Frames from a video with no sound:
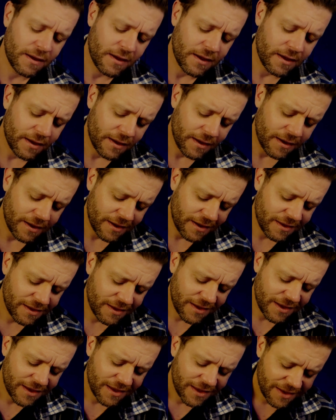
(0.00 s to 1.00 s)

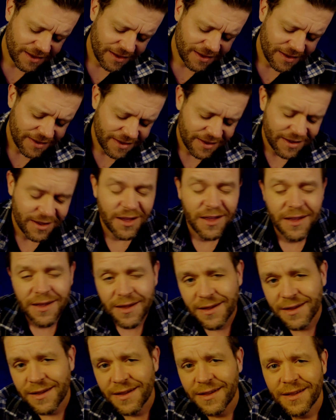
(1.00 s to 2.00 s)

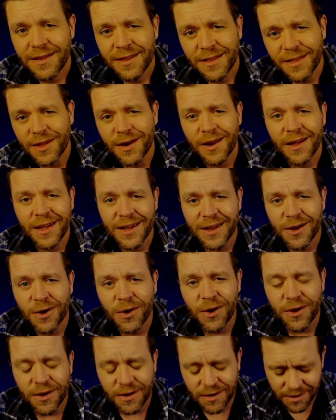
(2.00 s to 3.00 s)
that I
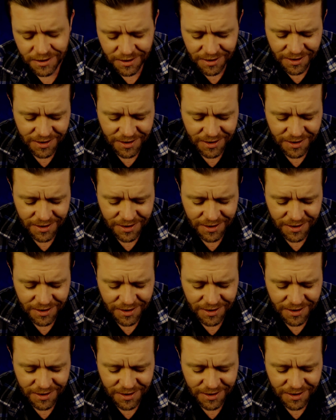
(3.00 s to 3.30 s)
call